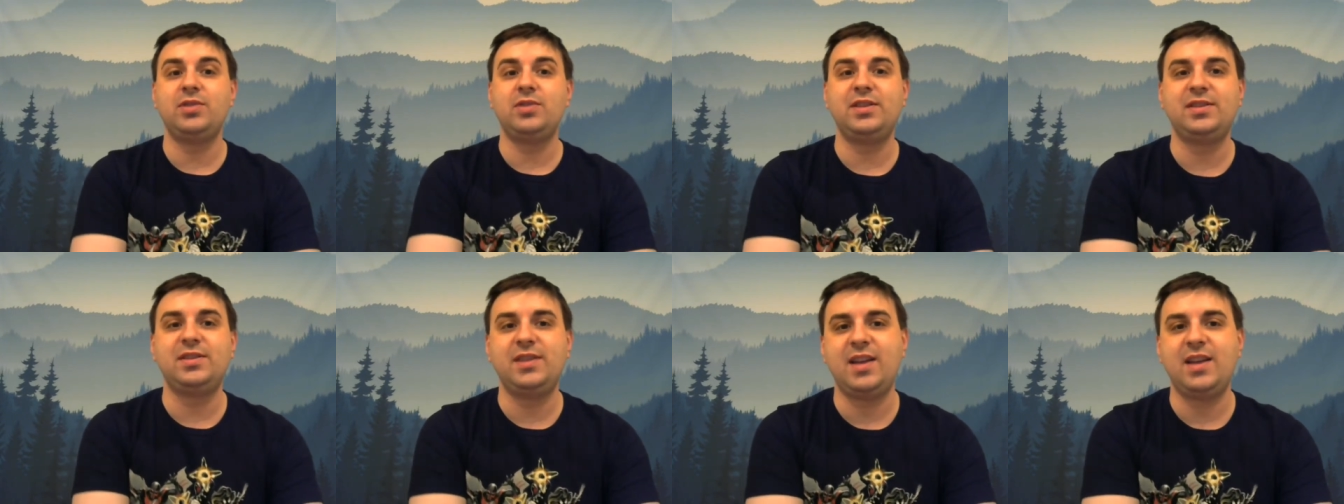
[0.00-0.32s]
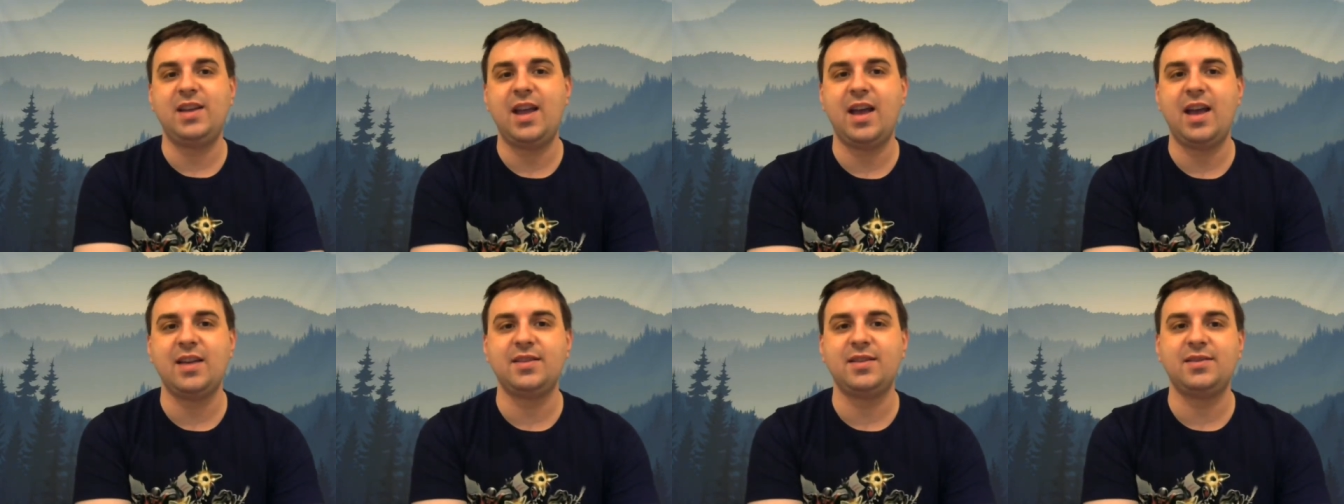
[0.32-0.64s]

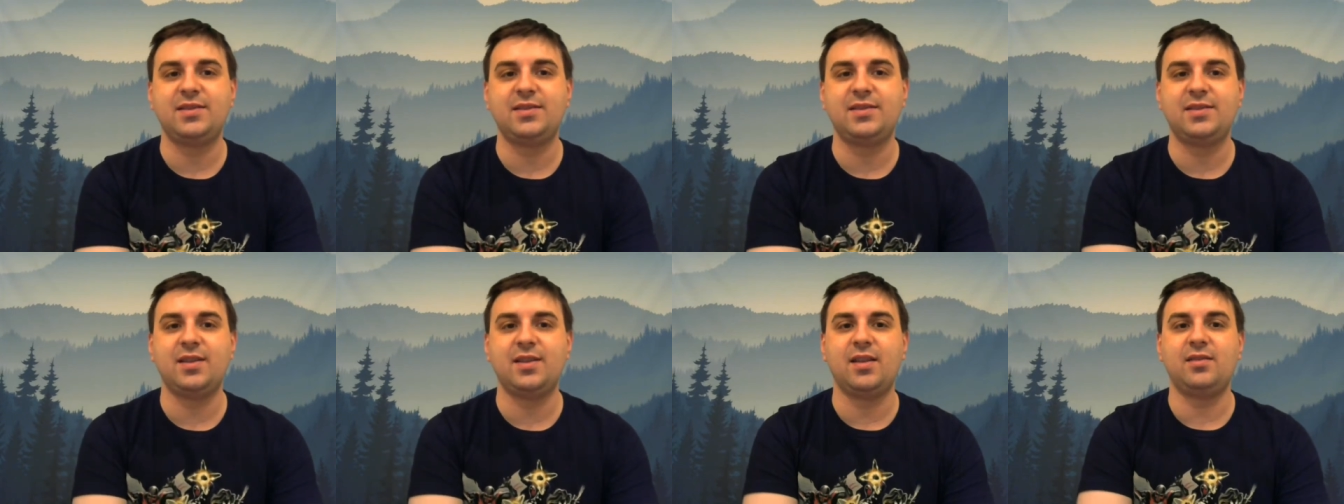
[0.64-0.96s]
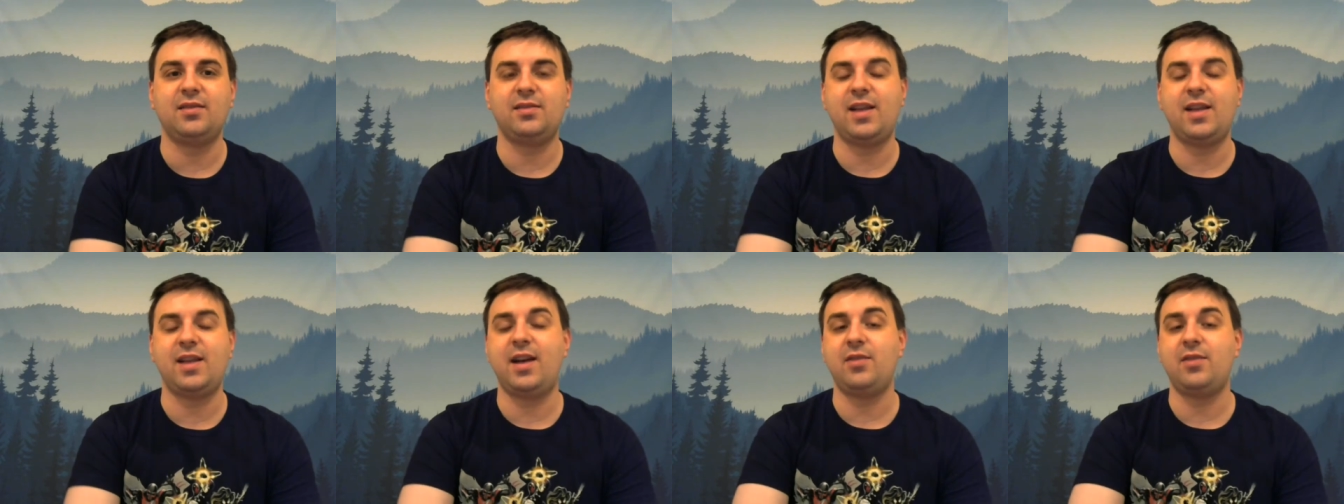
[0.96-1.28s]
Disney has
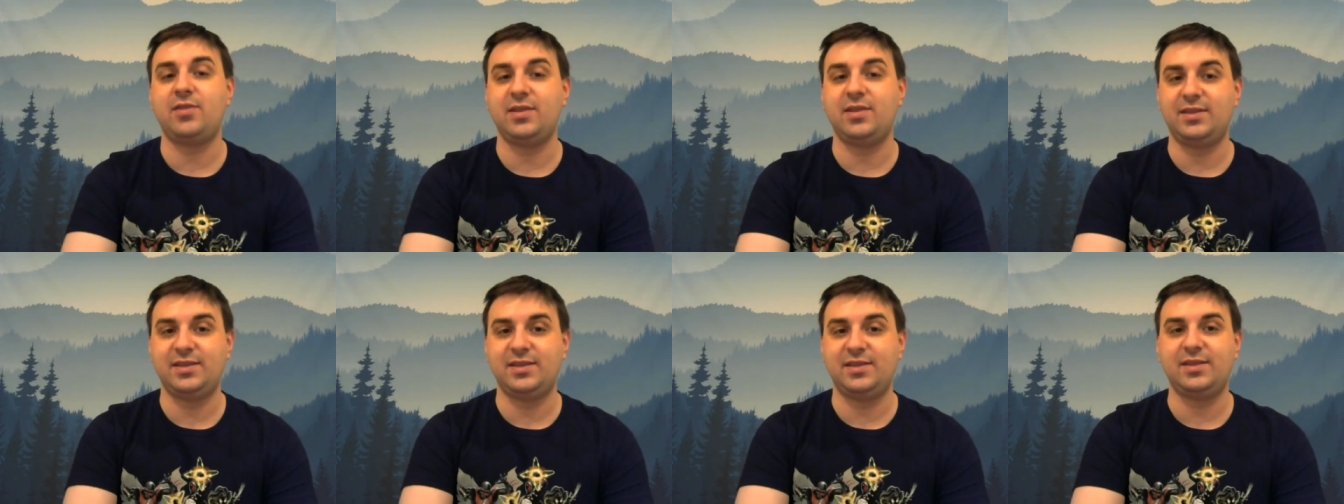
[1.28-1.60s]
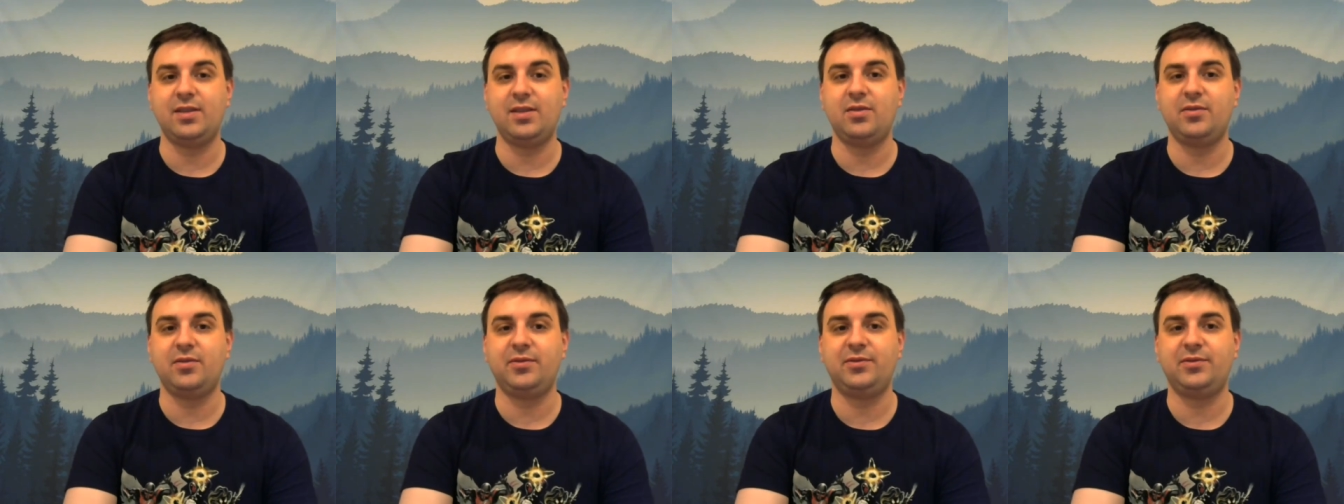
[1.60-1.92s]
allowed
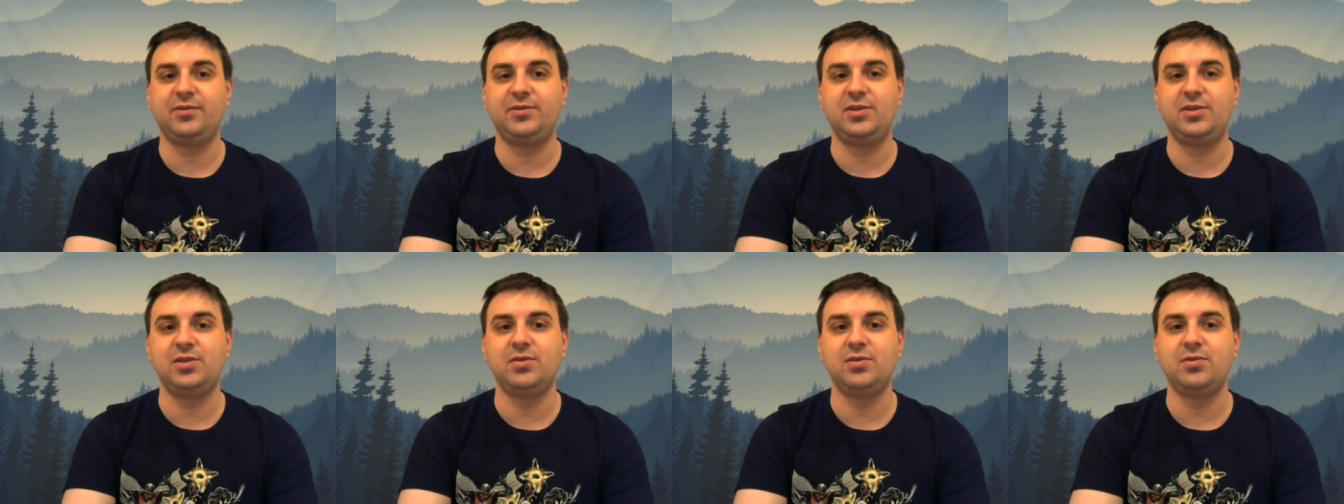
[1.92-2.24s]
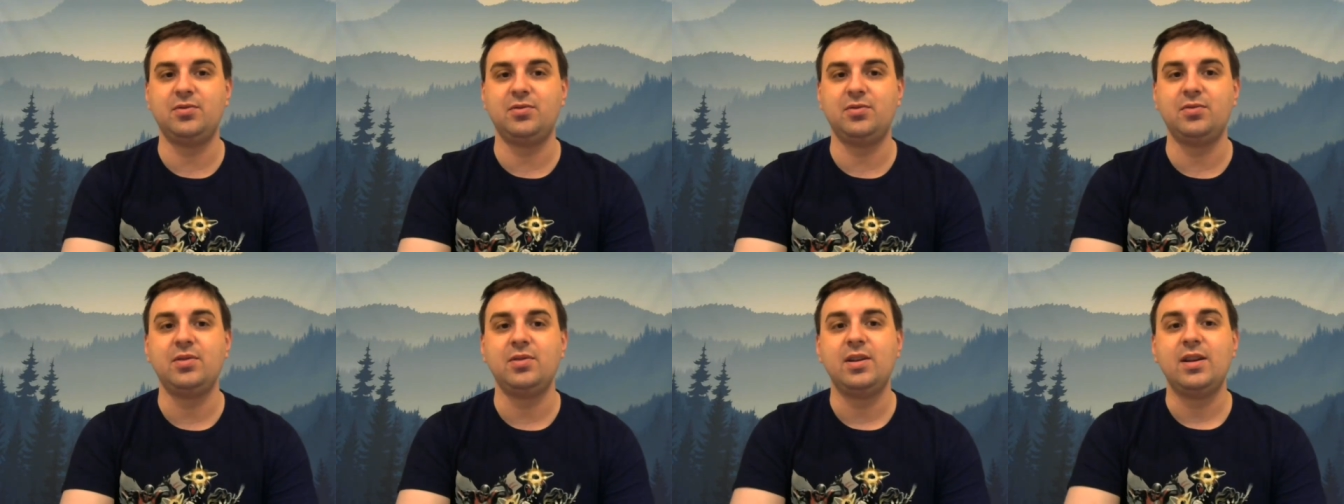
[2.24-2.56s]
itself
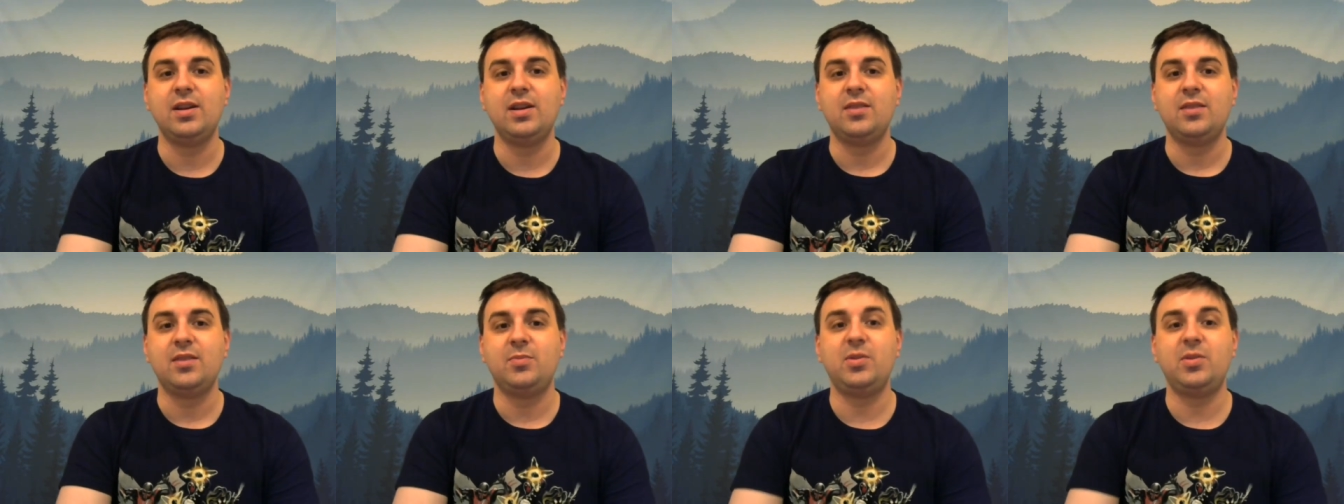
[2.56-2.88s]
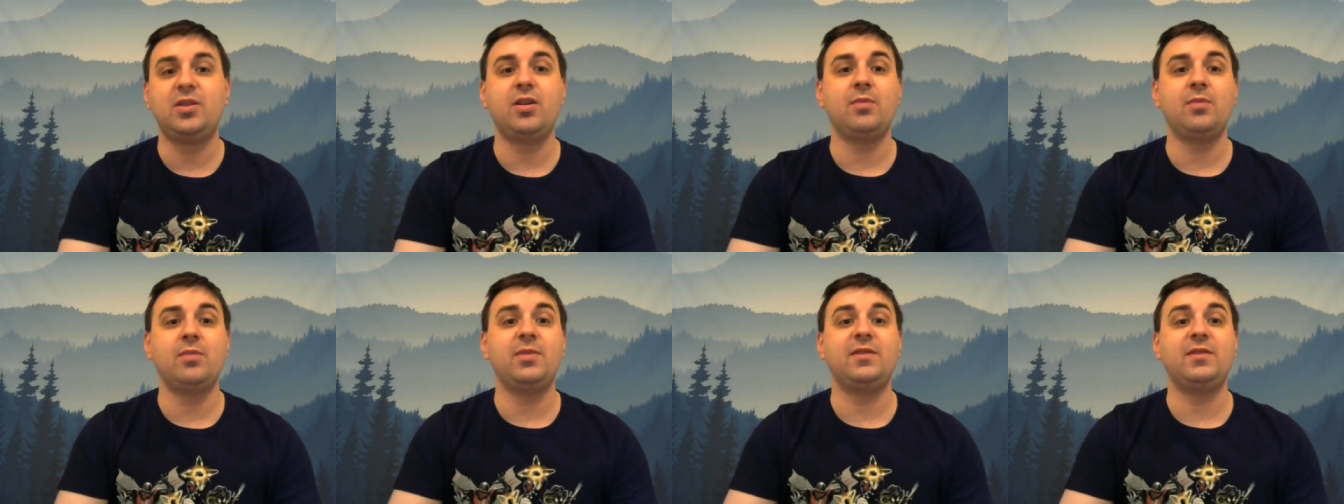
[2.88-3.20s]
to
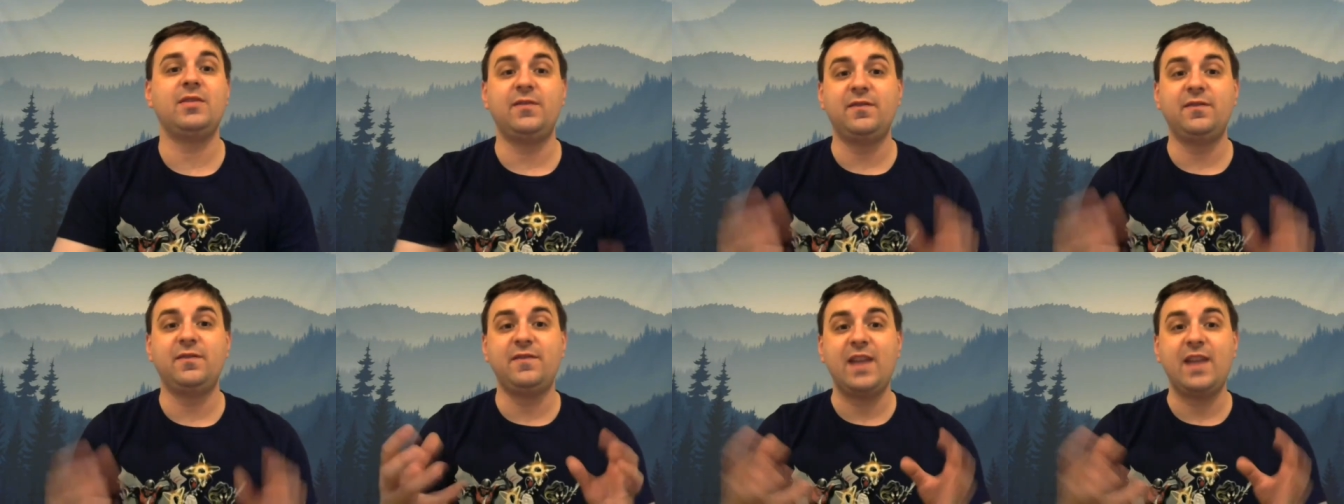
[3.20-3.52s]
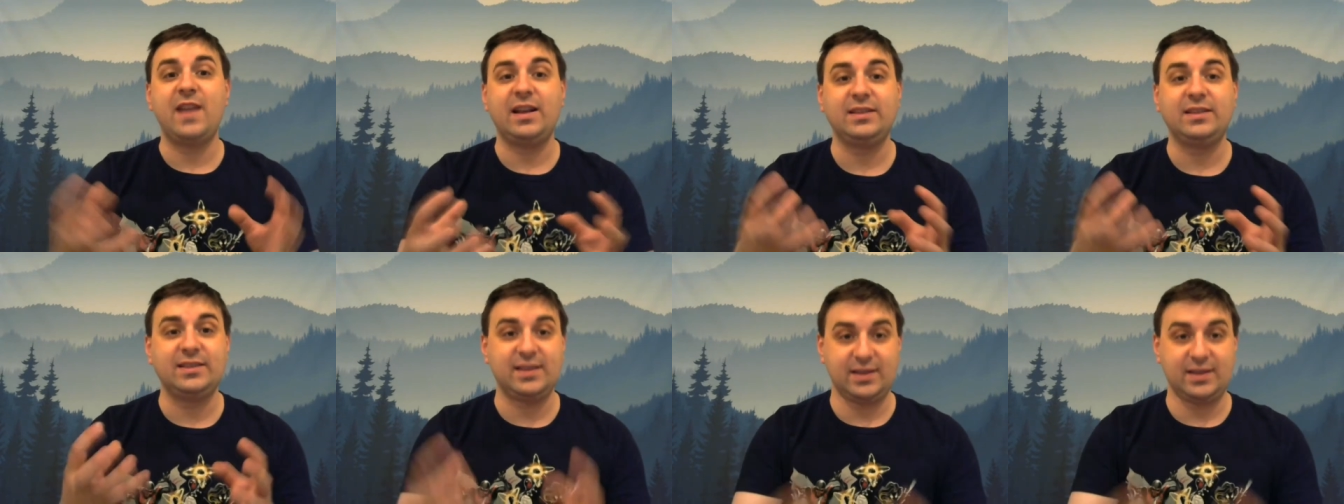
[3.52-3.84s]
become
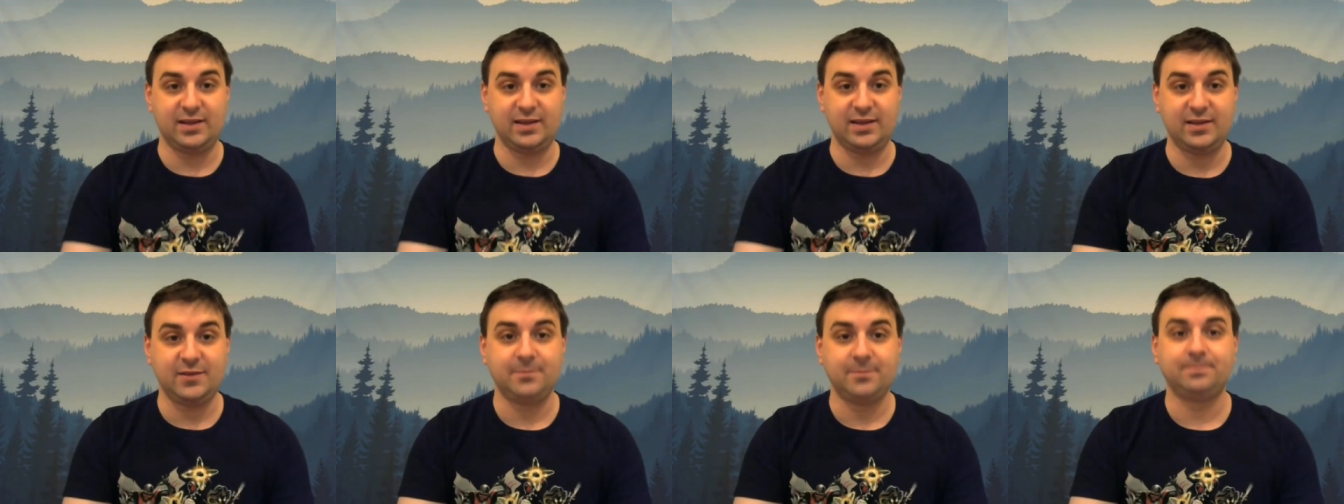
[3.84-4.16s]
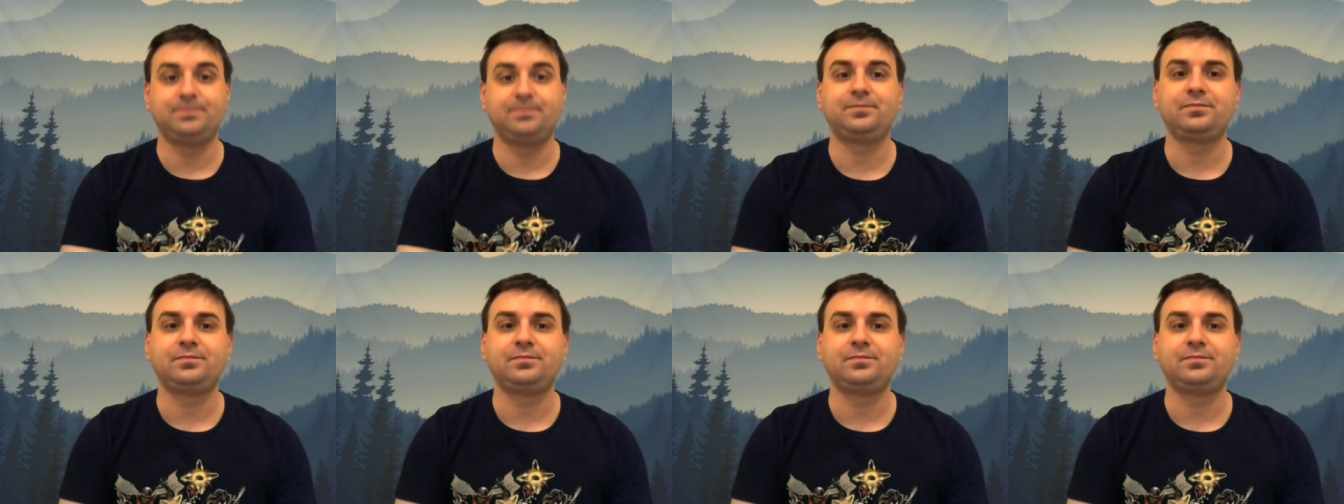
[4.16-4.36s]
infected